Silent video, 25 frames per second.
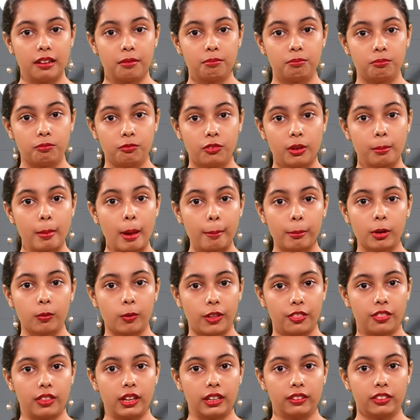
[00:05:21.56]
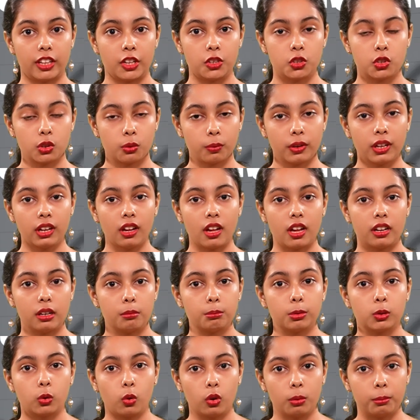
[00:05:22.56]
remember one thing, that during
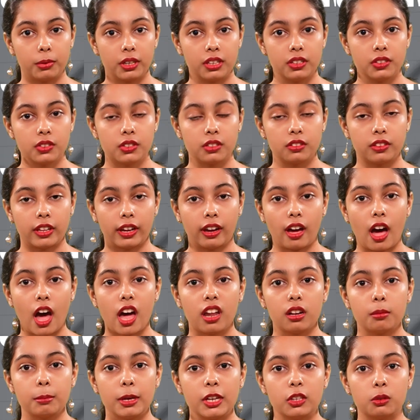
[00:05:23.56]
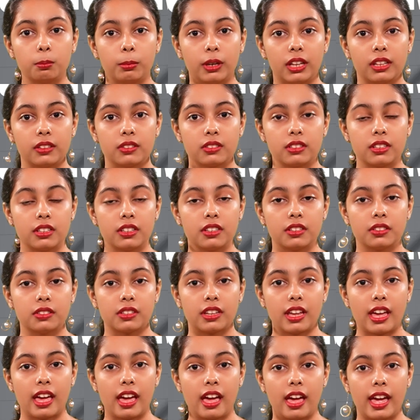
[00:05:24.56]
unemployment, the economy experiences
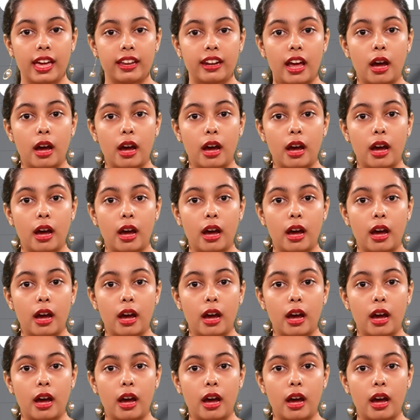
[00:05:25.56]
an